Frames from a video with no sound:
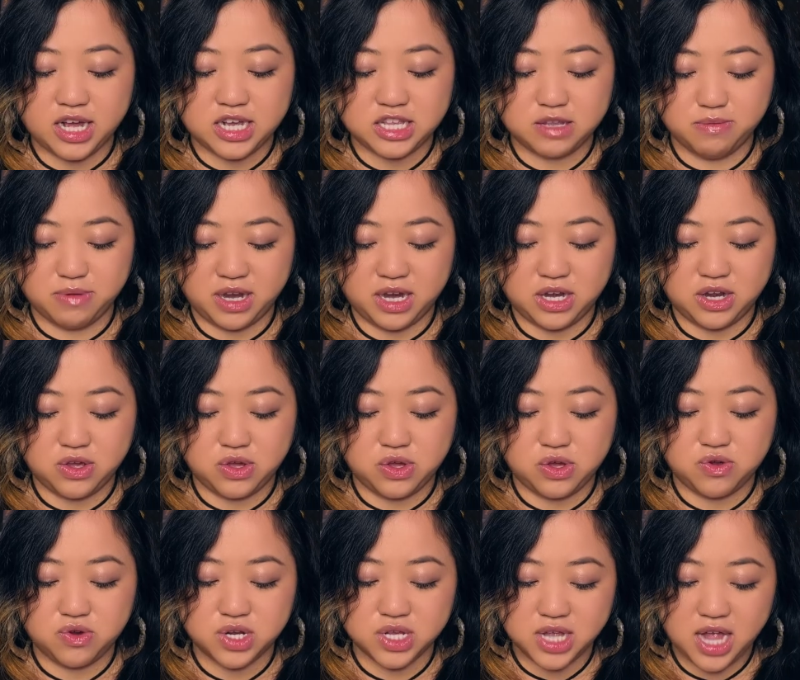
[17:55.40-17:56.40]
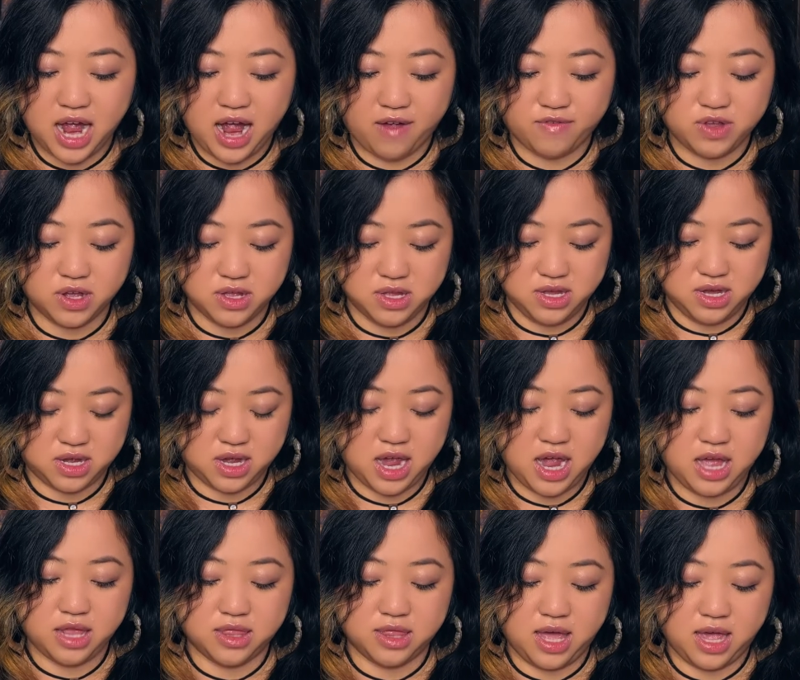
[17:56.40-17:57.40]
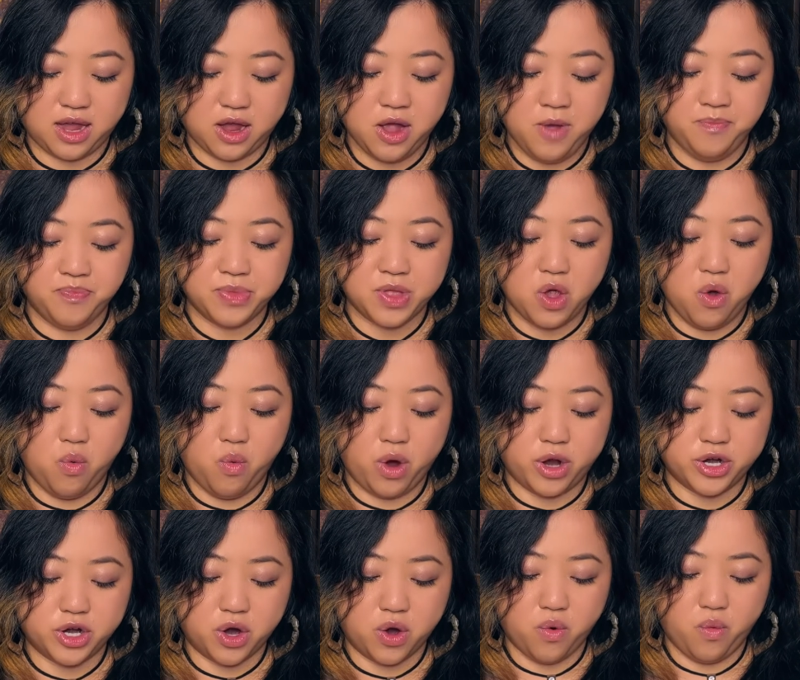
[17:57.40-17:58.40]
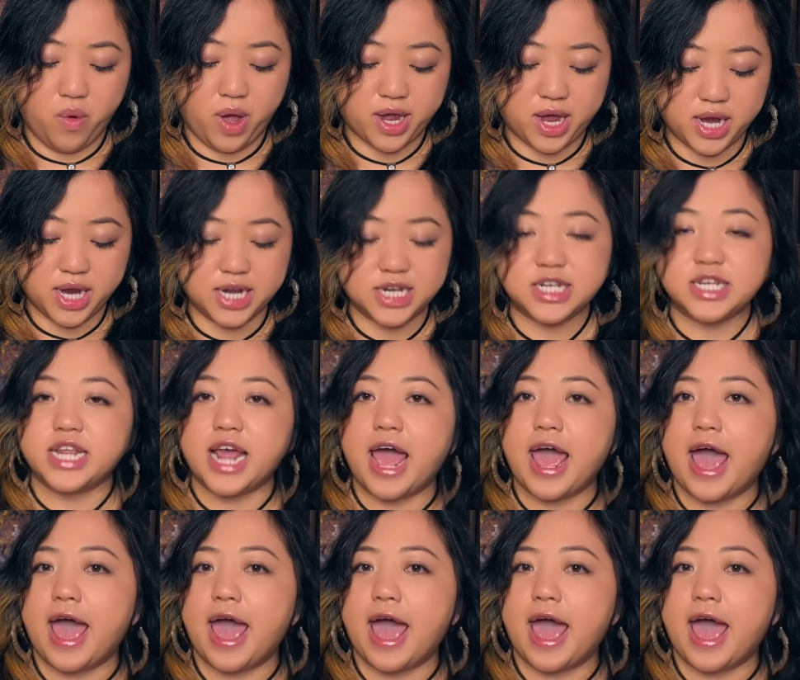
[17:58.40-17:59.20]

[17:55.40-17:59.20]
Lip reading: explain it to you. You just have to look and like wonder what kind of